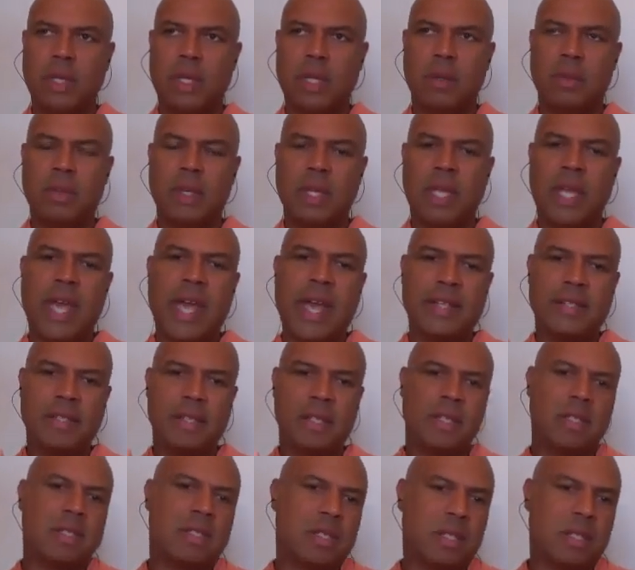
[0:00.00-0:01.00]
the
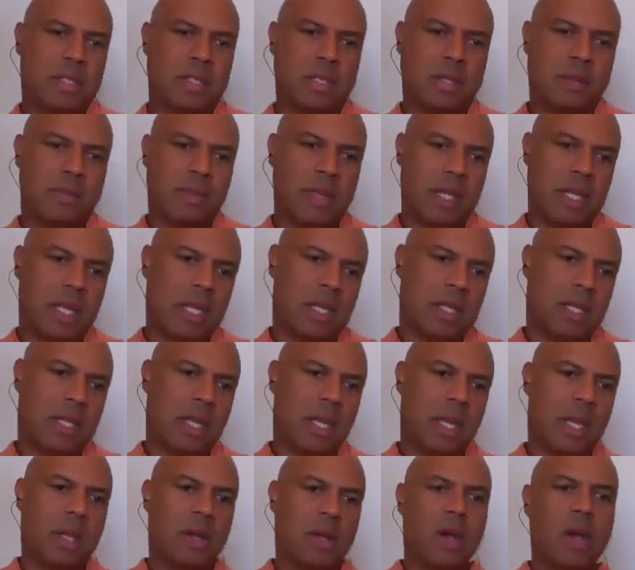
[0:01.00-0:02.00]
casting system in
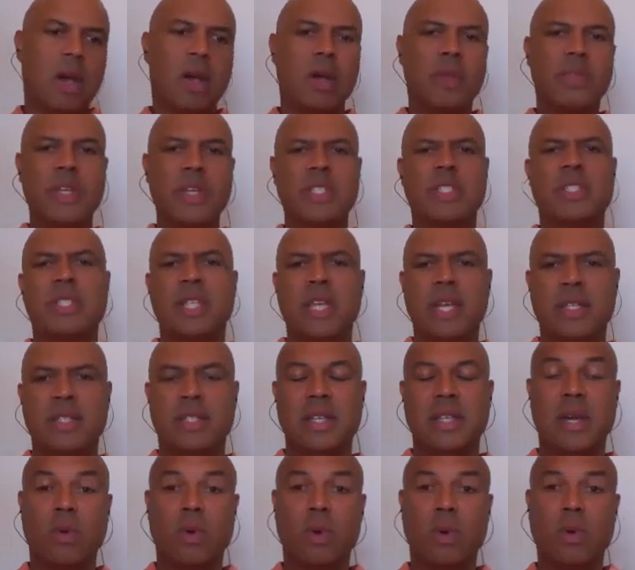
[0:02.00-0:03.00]
India and all these things
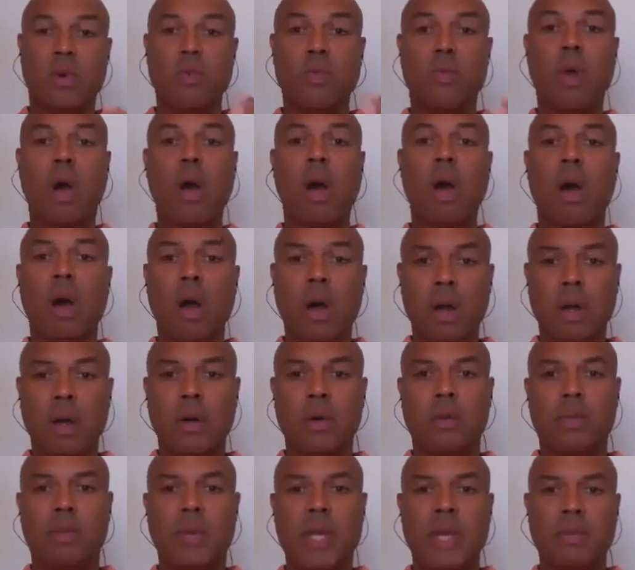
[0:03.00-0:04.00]
that were wrong,
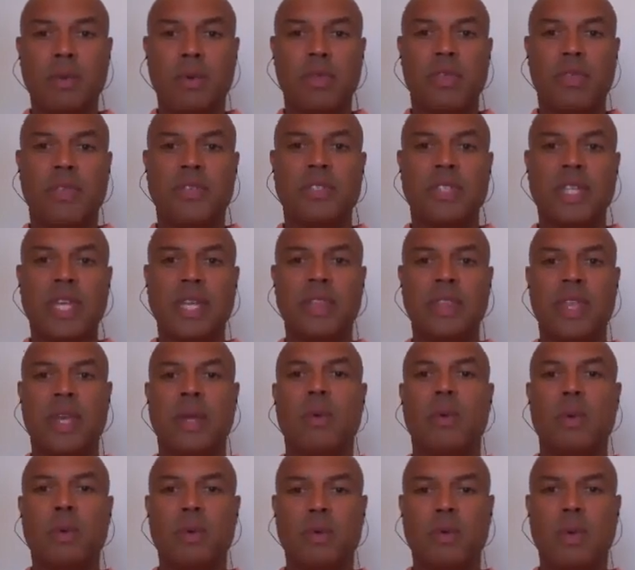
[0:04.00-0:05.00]
or people said they
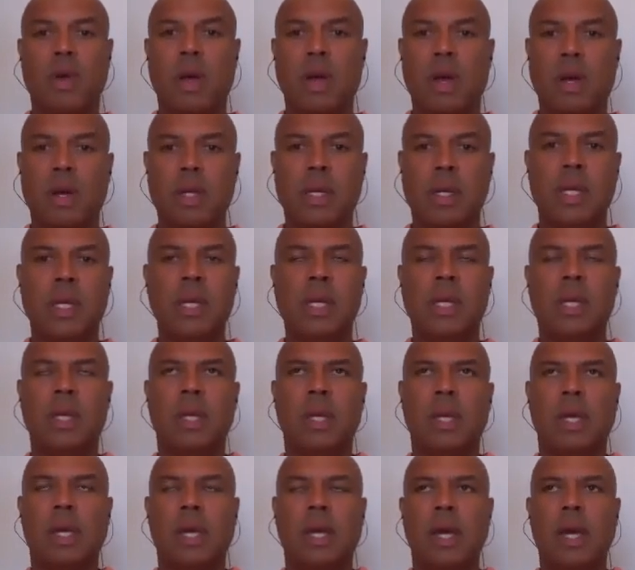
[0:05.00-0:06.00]
were
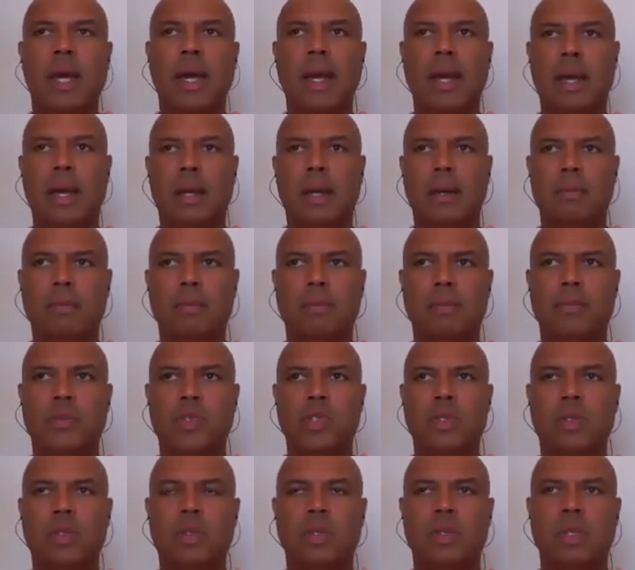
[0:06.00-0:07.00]
wrong,
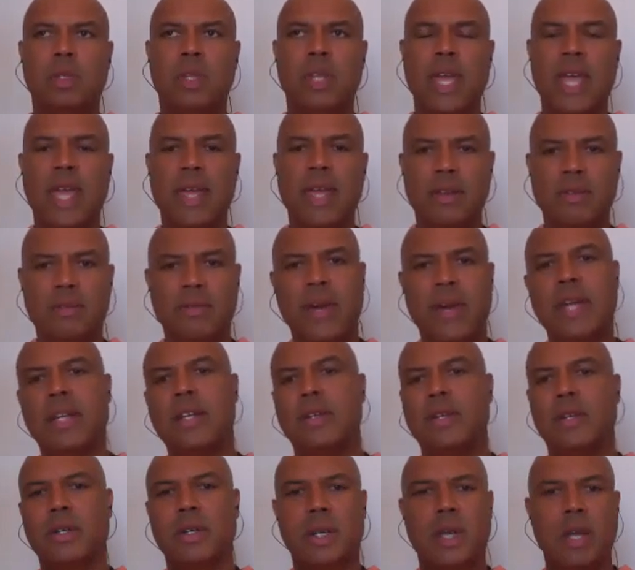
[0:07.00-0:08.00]
they
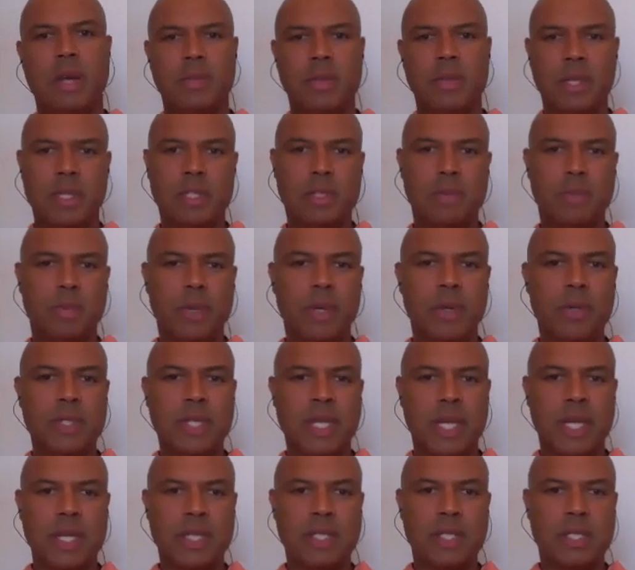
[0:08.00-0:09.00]
invited her to come to these
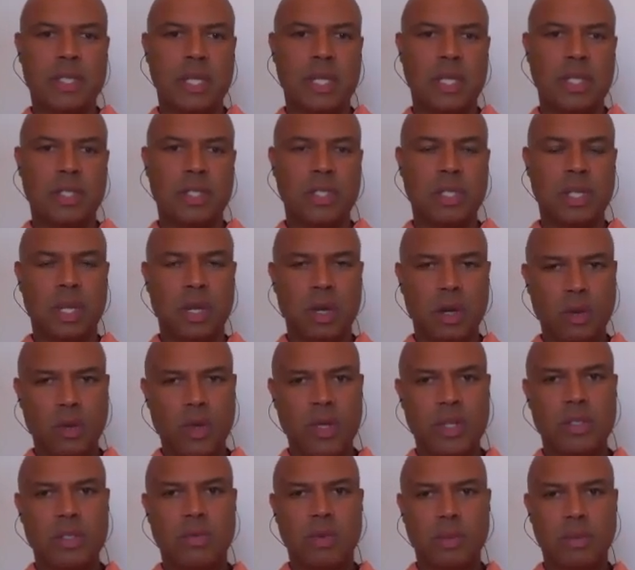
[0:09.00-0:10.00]
protests, and she
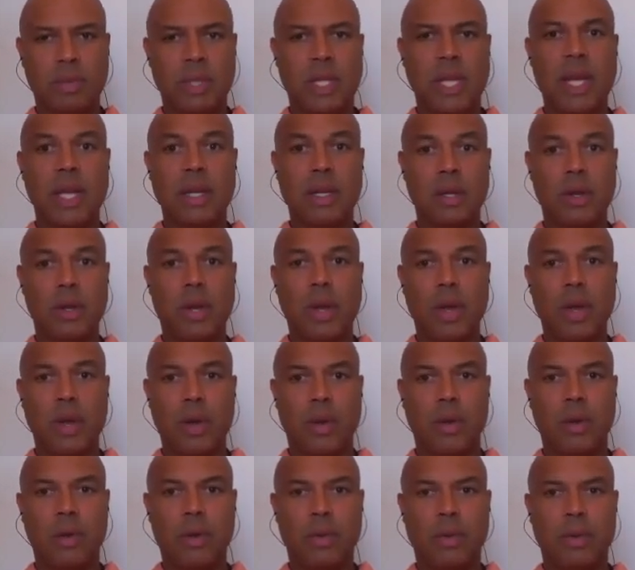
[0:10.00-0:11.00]
always replied
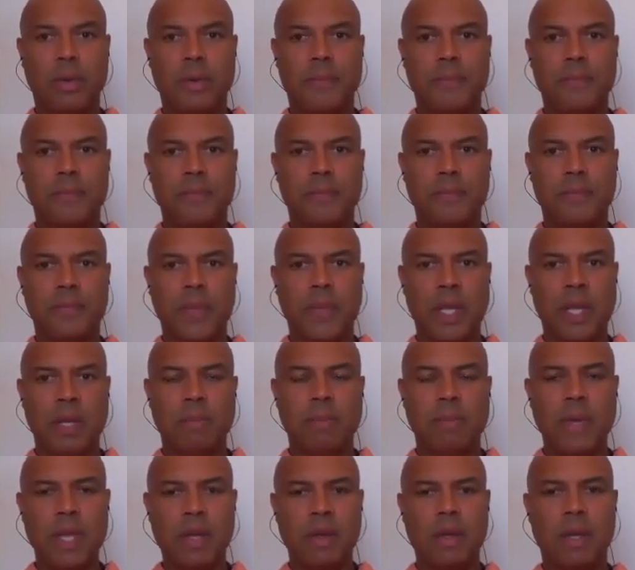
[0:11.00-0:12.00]
no.
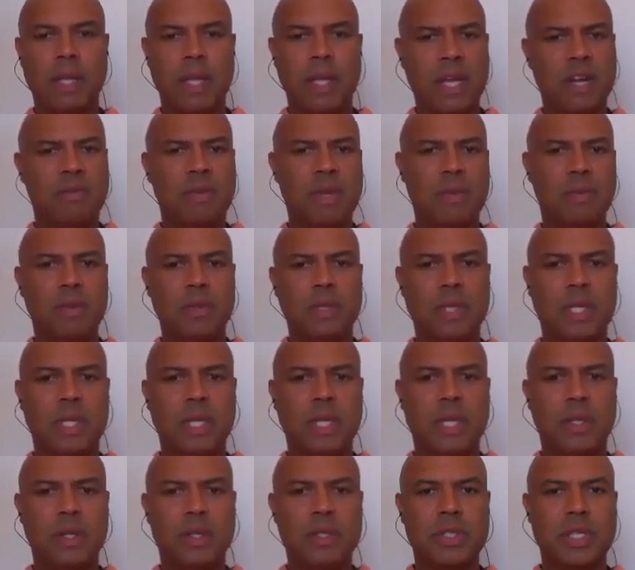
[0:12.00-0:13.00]
And a lot of people
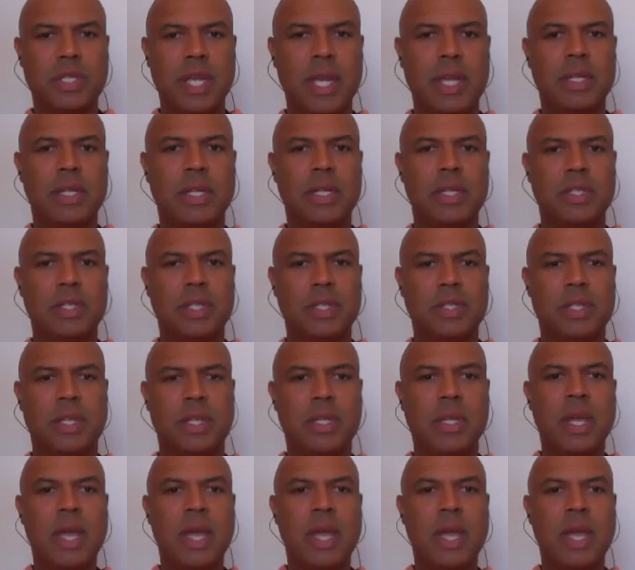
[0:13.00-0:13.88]
didn't understand it. And she said,